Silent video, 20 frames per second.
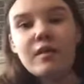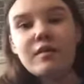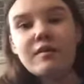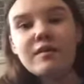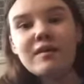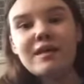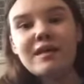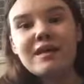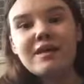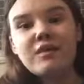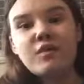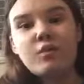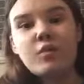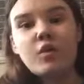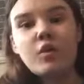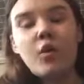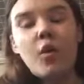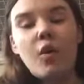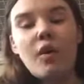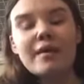sees the
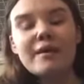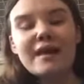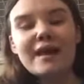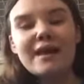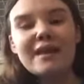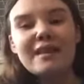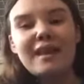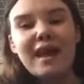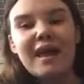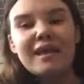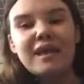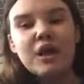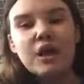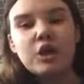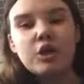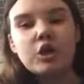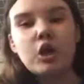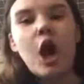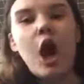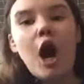recording that uh,
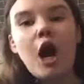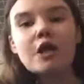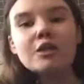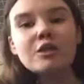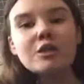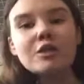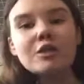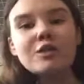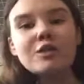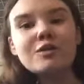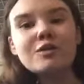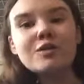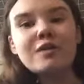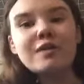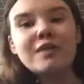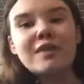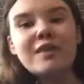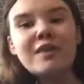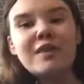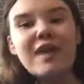Gonard,
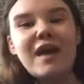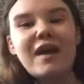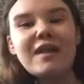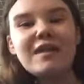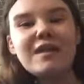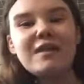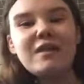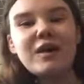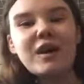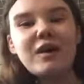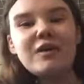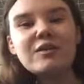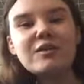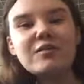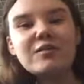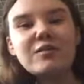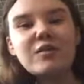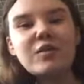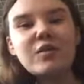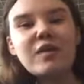that uh,
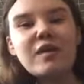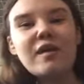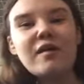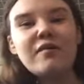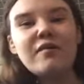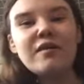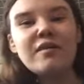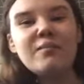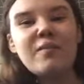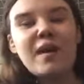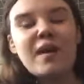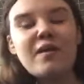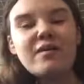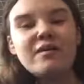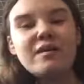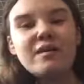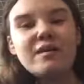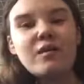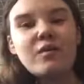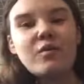Gonard recorded of his
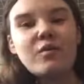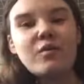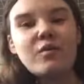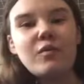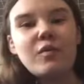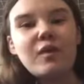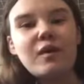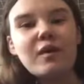parents, you know,